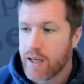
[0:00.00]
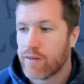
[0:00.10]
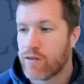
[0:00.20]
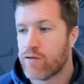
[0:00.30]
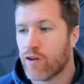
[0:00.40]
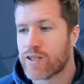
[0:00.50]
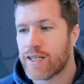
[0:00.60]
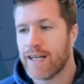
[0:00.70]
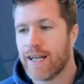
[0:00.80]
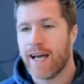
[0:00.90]
If you've not
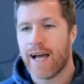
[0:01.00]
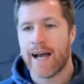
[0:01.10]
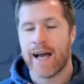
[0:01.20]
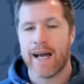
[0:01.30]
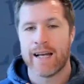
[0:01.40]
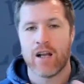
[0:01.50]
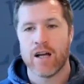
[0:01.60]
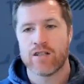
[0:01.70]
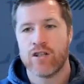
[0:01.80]
seen it, and like